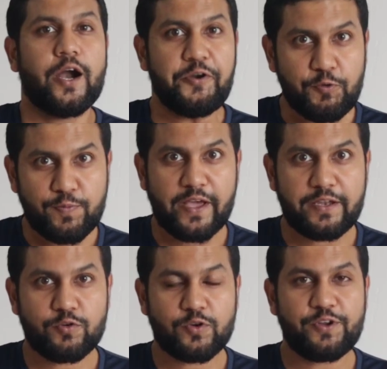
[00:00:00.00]
Are you
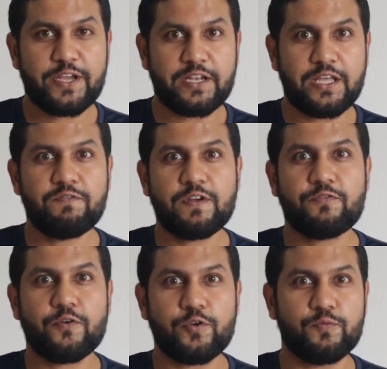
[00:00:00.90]
planning to create an
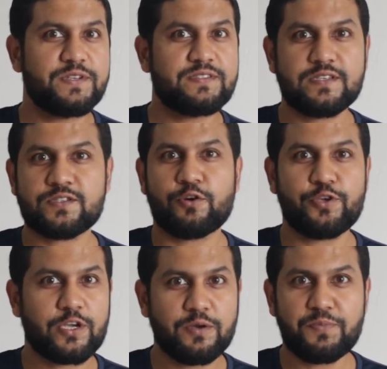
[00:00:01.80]
event for your business
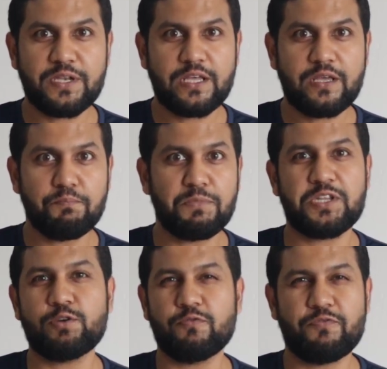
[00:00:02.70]
or your company,
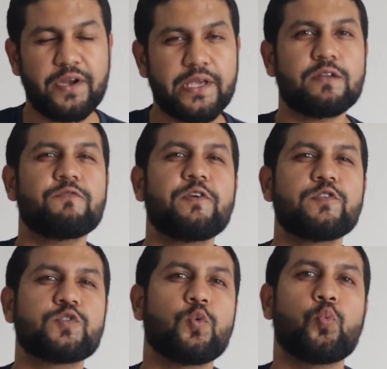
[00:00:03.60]
but you're very
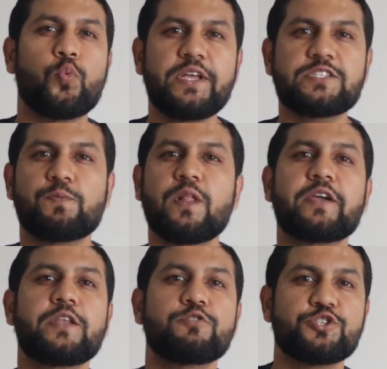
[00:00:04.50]
confused which
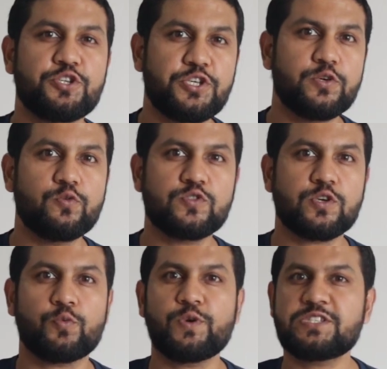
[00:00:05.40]
plugin you should
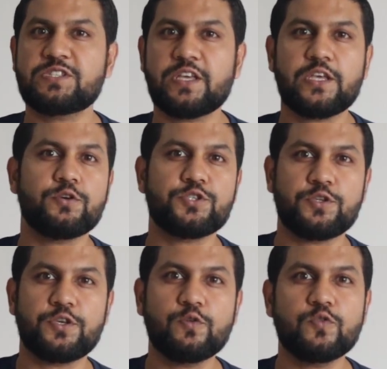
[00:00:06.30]
use or which thing you
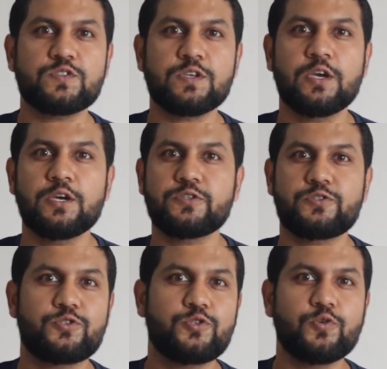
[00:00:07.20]
should use
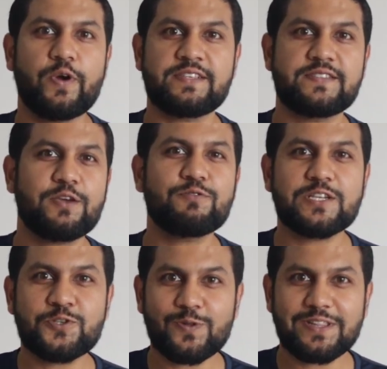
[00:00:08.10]
to execute
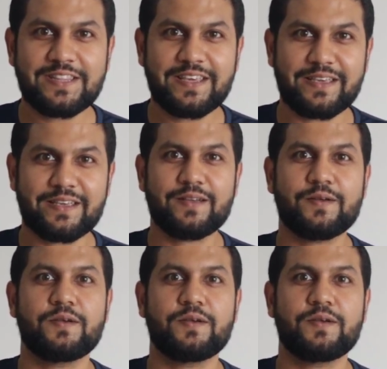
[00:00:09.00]
the total thing?